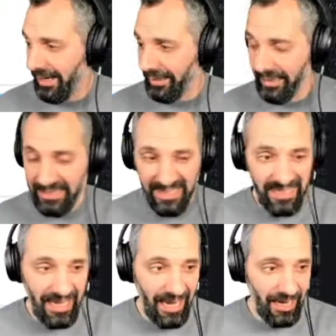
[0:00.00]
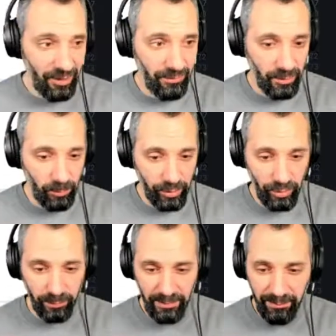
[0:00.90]
This is the end of our
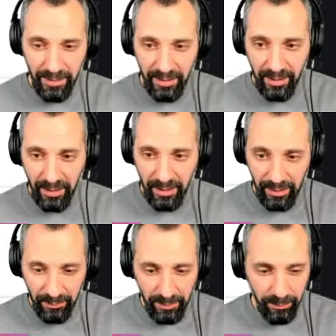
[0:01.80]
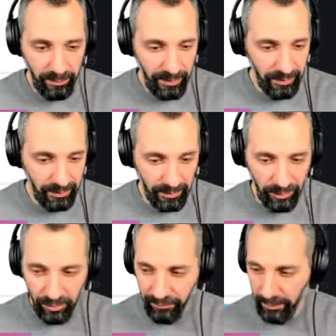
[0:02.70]
workshop. Let me bring, I
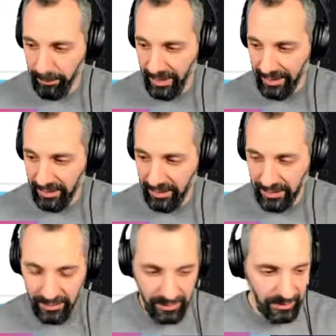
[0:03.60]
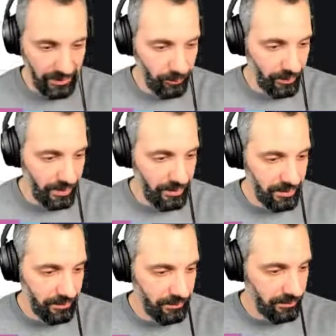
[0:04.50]
don't know if Rebecca is still with
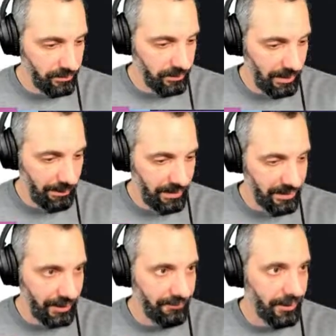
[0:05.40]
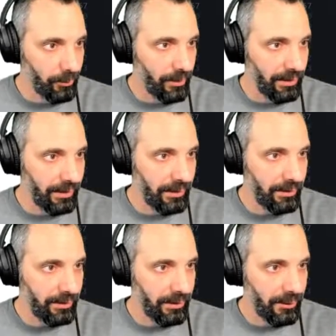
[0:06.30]
us. Let me check very quickly
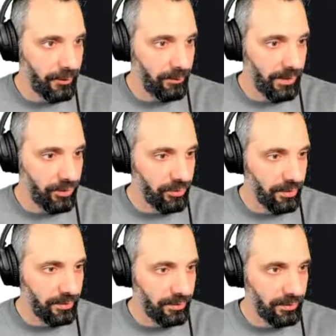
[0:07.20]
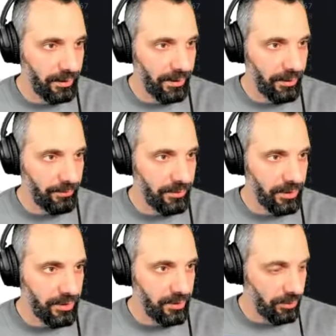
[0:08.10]
to make sure that, no,
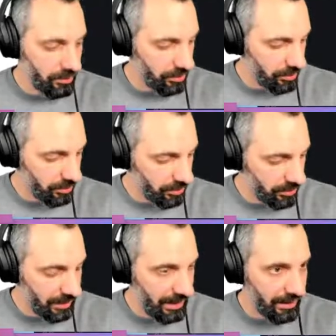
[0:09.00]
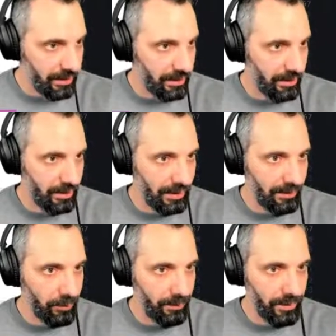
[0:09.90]
she's not signed in at
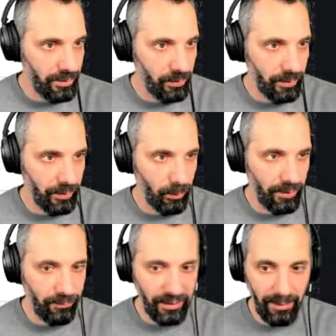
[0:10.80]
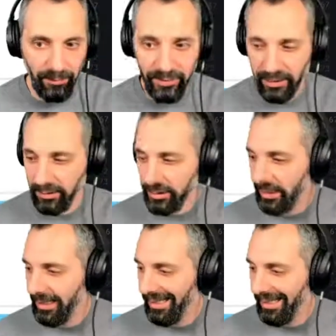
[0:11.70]
the moment, so we can wait for a couple of seconds.